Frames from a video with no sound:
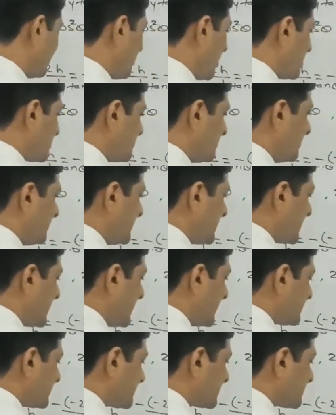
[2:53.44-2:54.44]
what we will
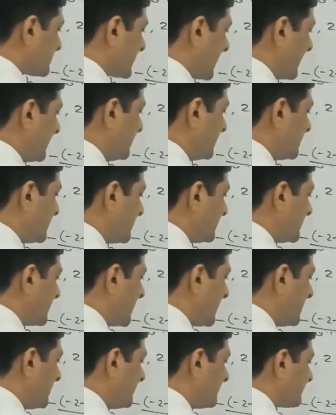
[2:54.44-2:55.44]
get? Sine
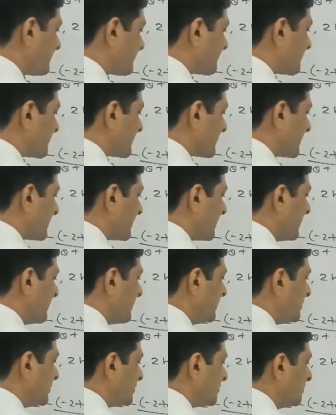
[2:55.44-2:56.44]
theta
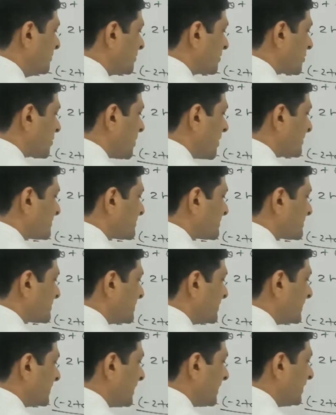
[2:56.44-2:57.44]
into cos
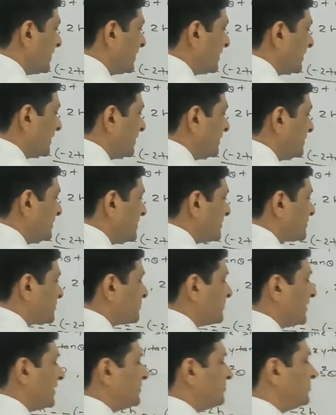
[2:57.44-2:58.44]
theta. In
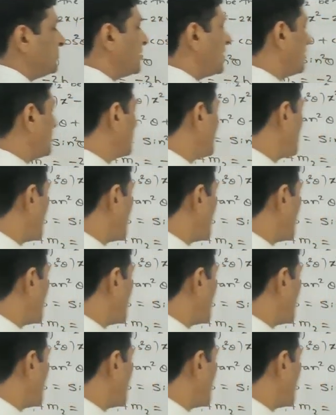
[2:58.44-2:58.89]
this way we have